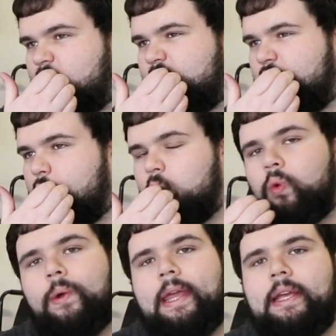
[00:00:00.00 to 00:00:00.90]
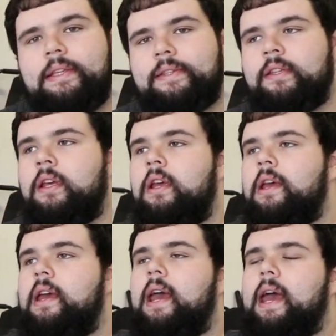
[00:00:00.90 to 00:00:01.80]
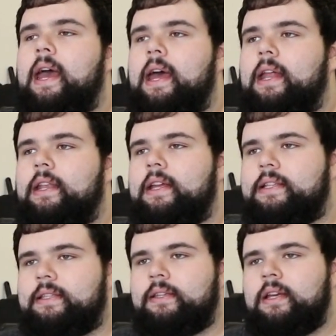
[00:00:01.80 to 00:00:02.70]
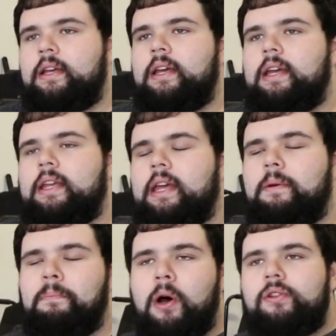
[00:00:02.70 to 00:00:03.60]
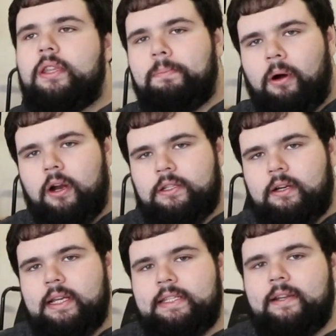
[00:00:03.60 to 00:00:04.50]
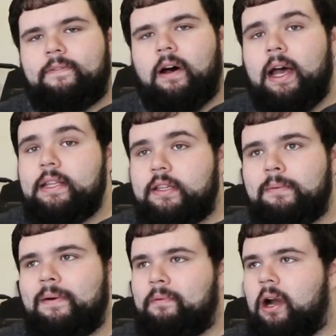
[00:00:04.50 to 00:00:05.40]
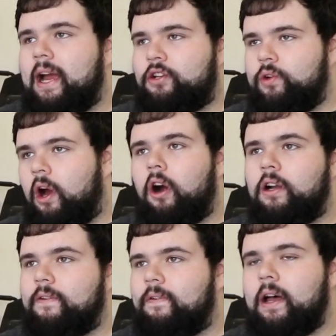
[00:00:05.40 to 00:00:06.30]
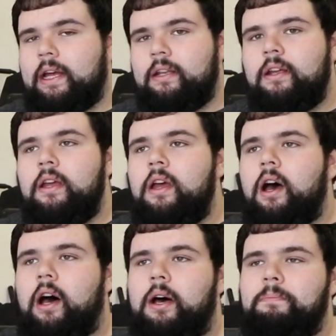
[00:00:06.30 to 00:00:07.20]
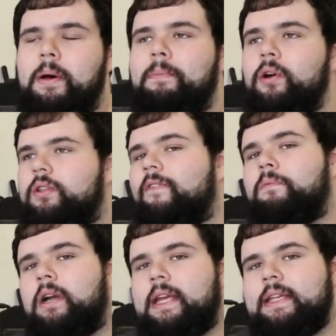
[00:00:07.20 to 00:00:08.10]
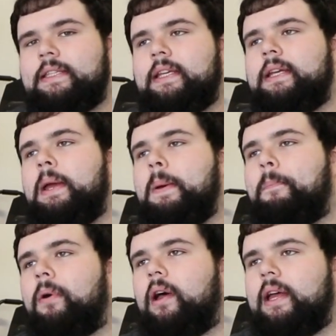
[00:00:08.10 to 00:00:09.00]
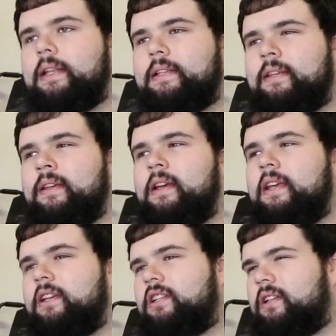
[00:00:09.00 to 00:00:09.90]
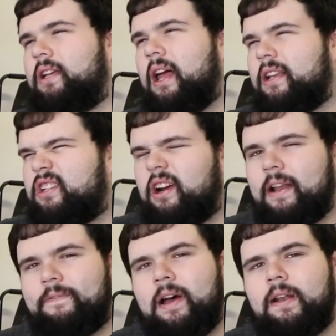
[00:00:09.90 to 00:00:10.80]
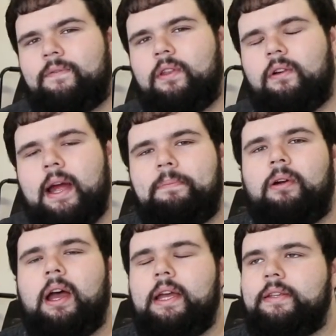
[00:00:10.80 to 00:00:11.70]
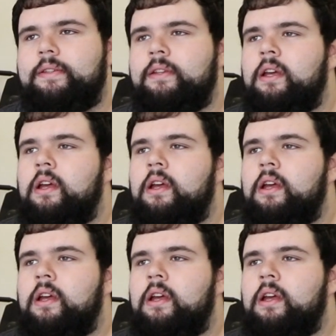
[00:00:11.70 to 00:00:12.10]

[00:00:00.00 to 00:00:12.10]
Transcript: 2 weeks, and most of the parts are easy to find. Some of them are actually hard to find, but most of them are easy, but you gotta try to find them for the right price.